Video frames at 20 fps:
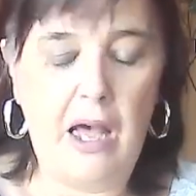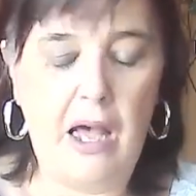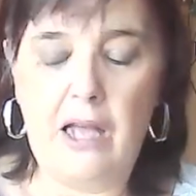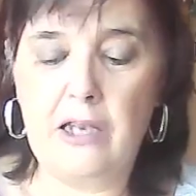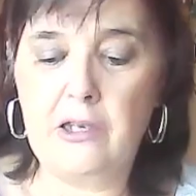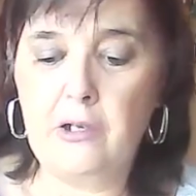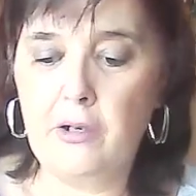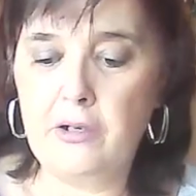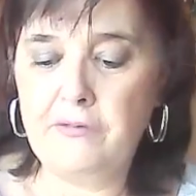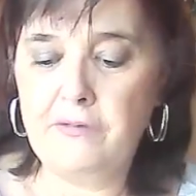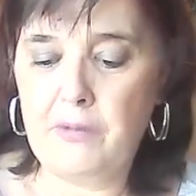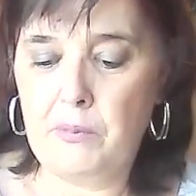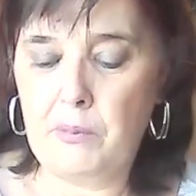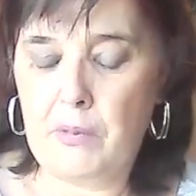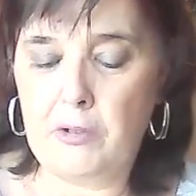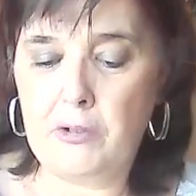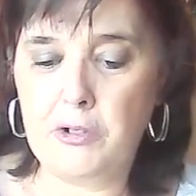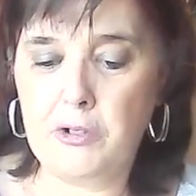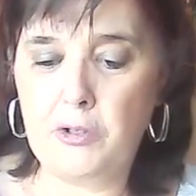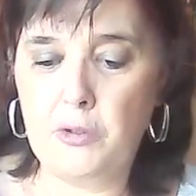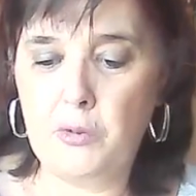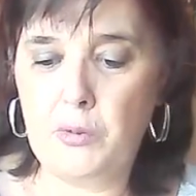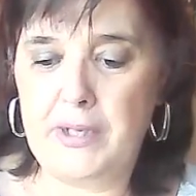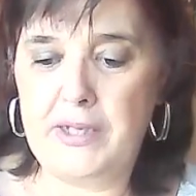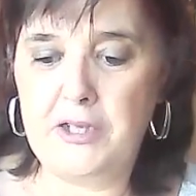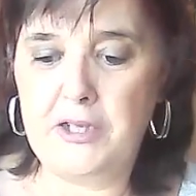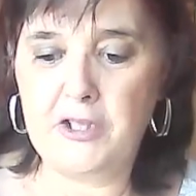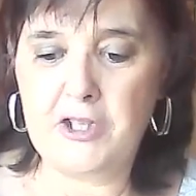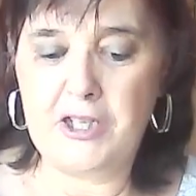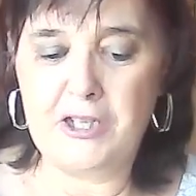A lot of emotional
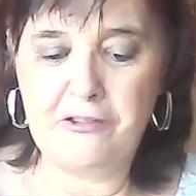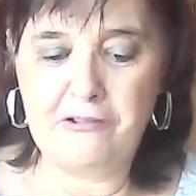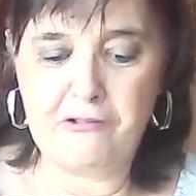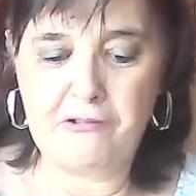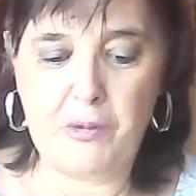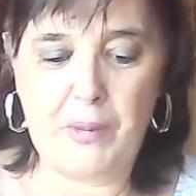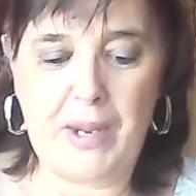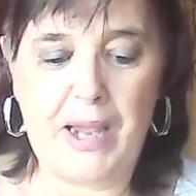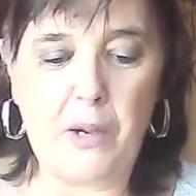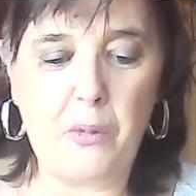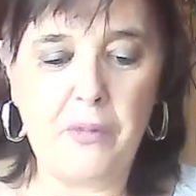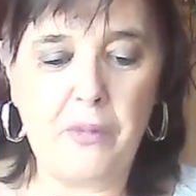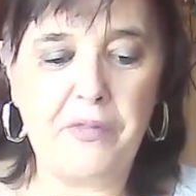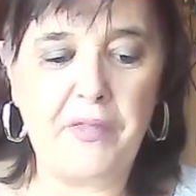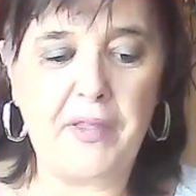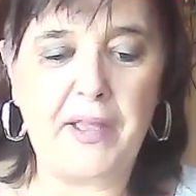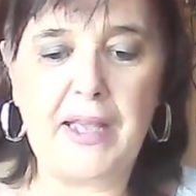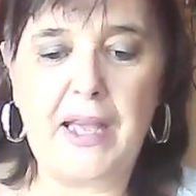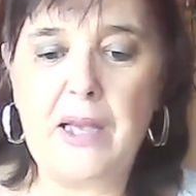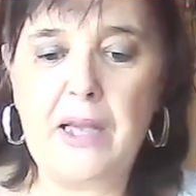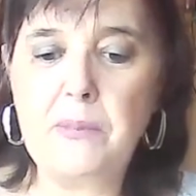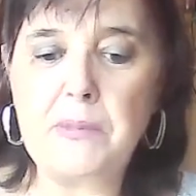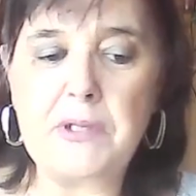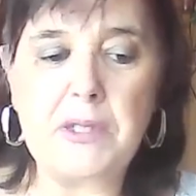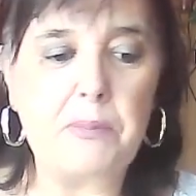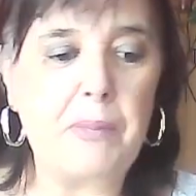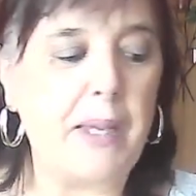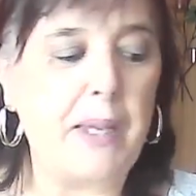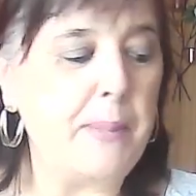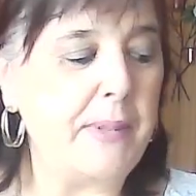energy throughout with the
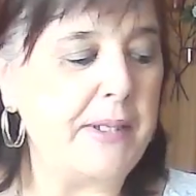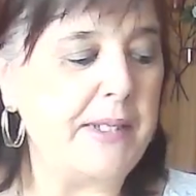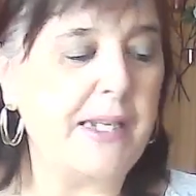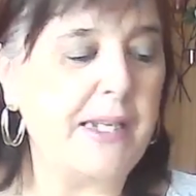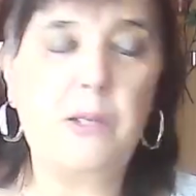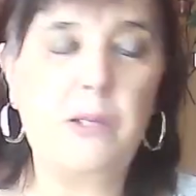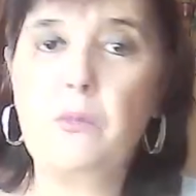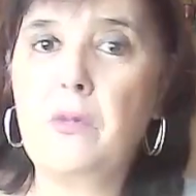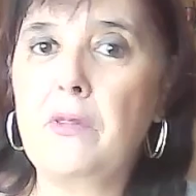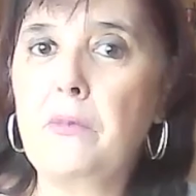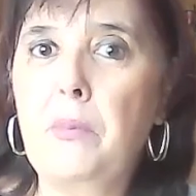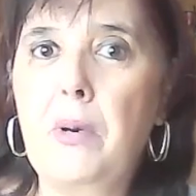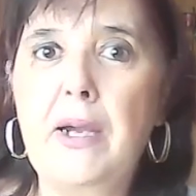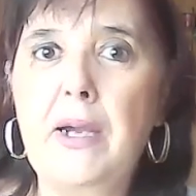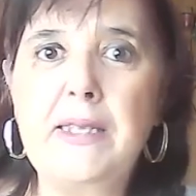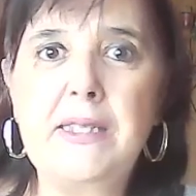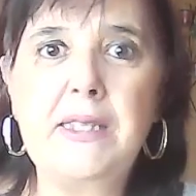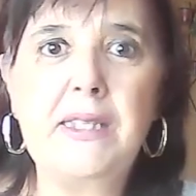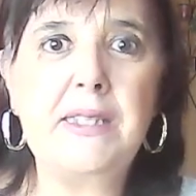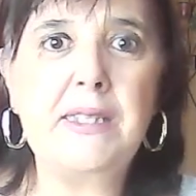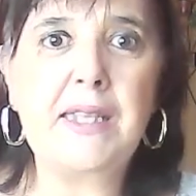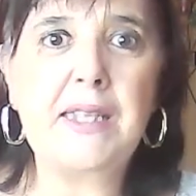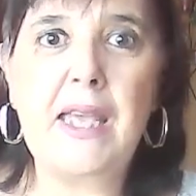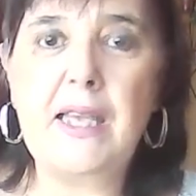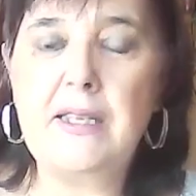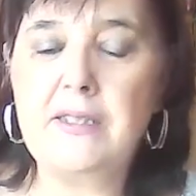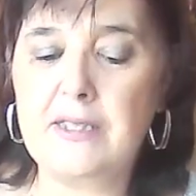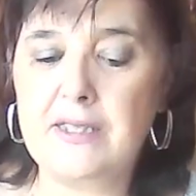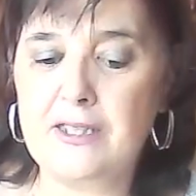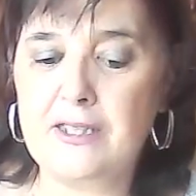Cups, maybe dealing with Pisces,
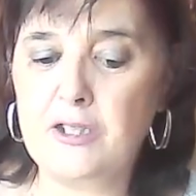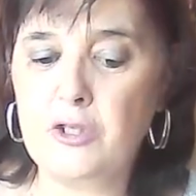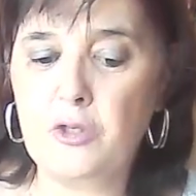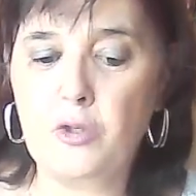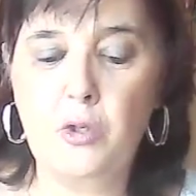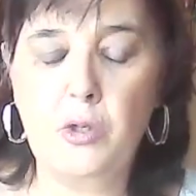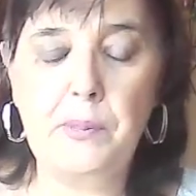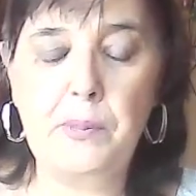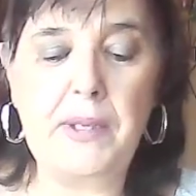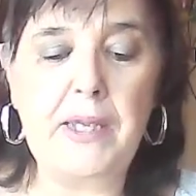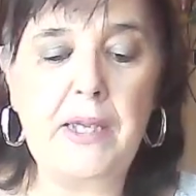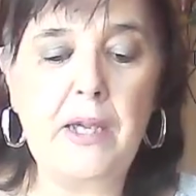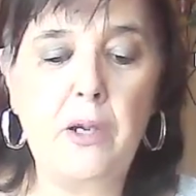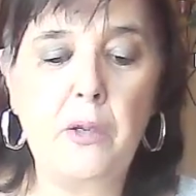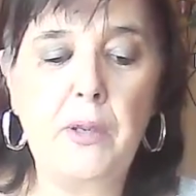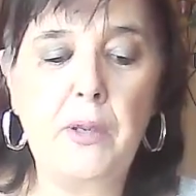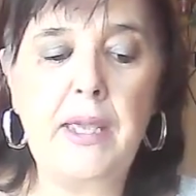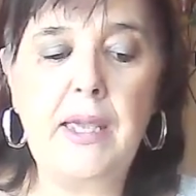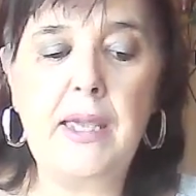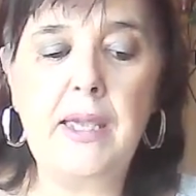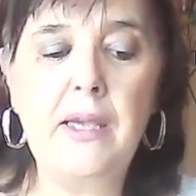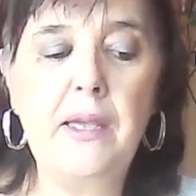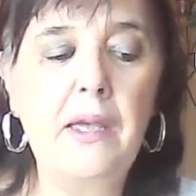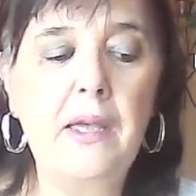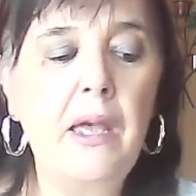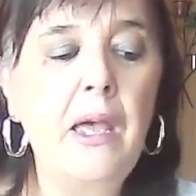Cancer, Scorpio here.